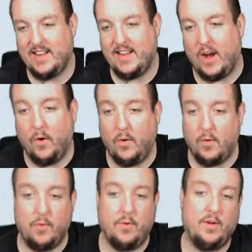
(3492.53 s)

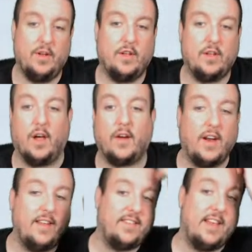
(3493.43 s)
Oh, Claw
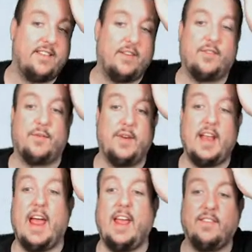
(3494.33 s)
Crazy says there's three
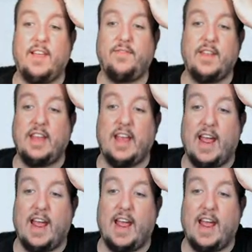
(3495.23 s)
eggs left in the